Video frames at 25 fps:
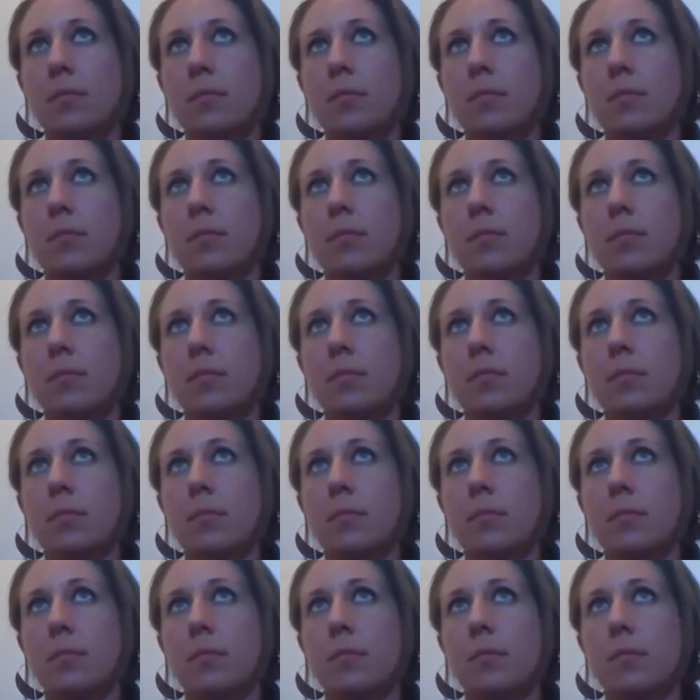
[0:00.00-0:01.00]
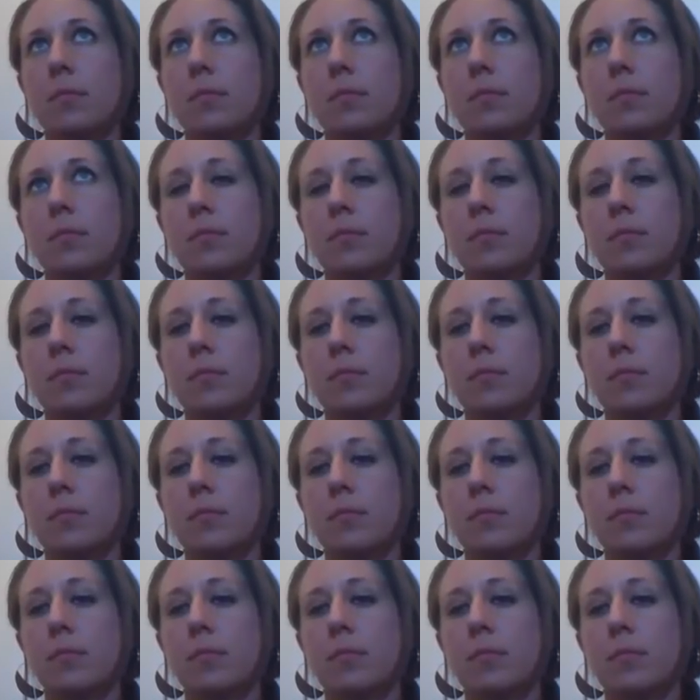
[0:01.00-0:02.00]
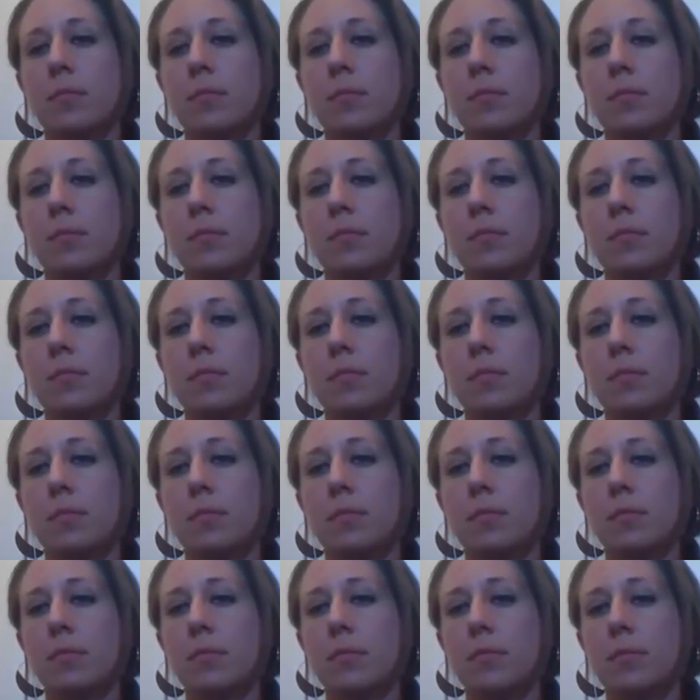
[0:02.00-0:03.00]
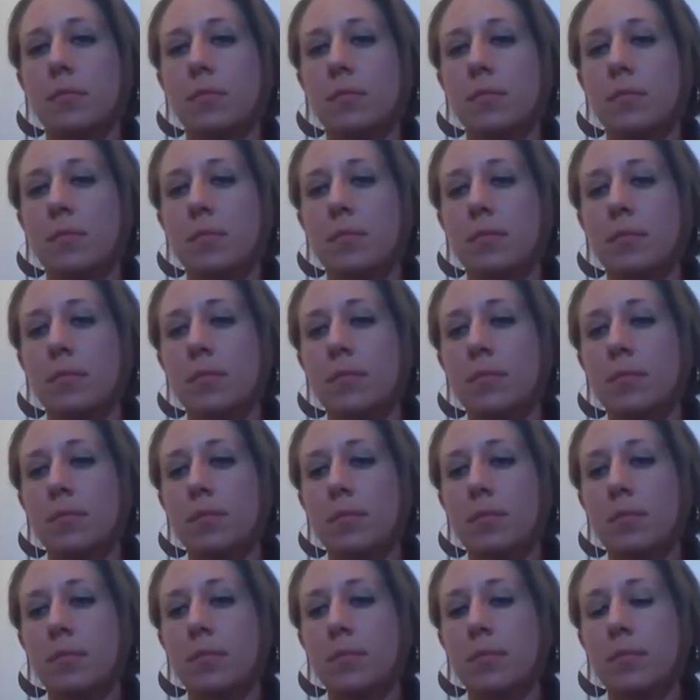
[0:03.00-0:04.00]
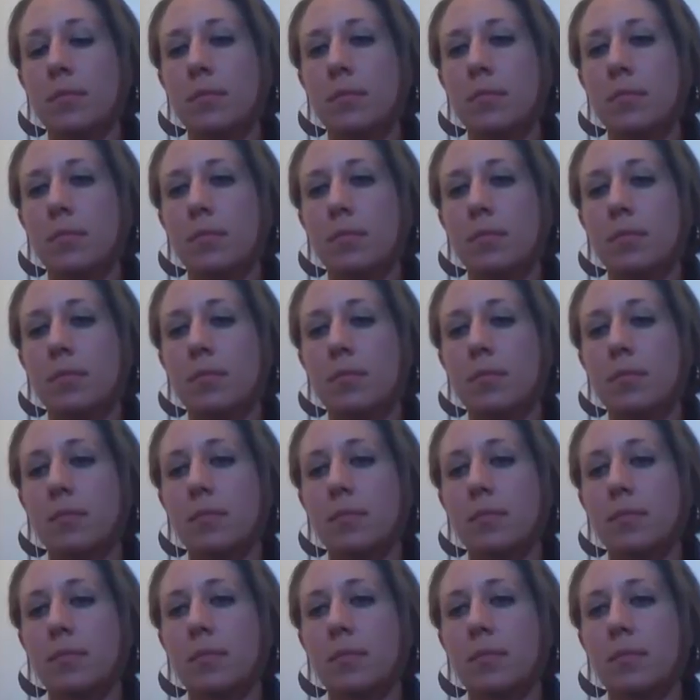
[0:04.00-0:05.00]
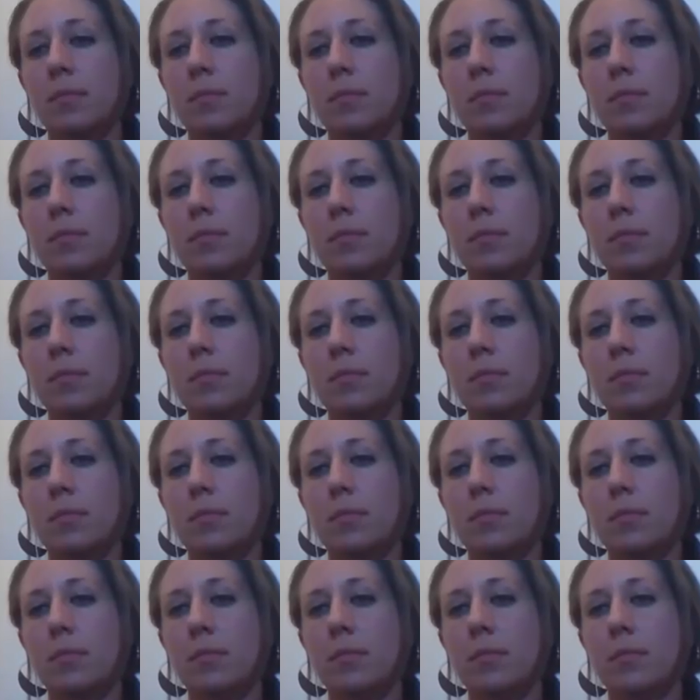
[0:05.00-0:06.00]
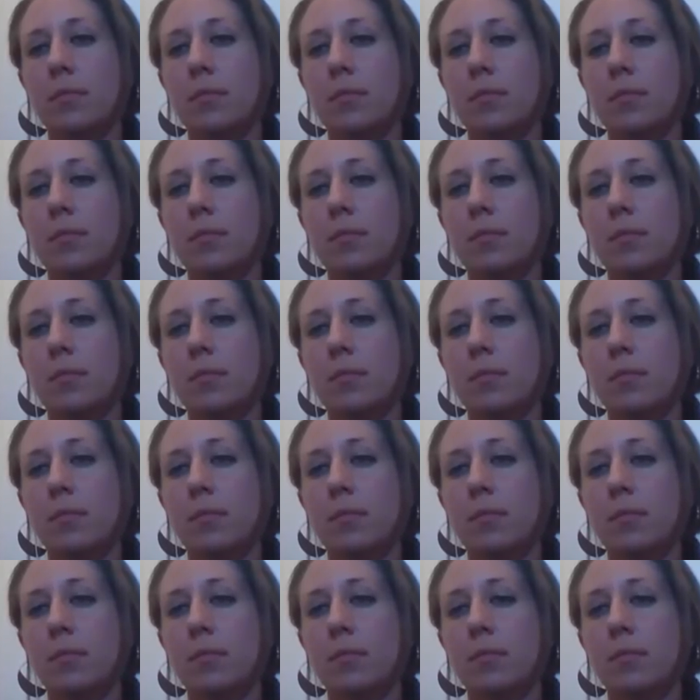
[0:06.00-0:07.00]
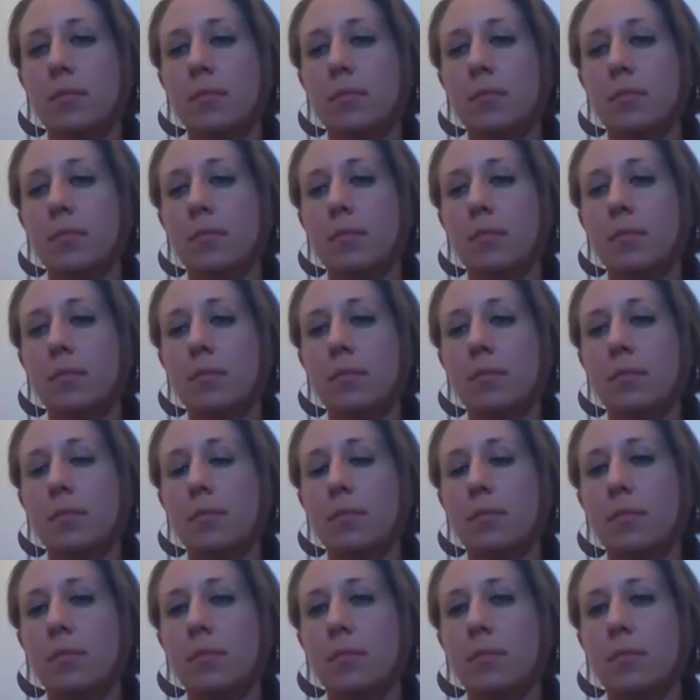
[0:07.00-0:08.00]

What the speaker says: The person shown says nothing.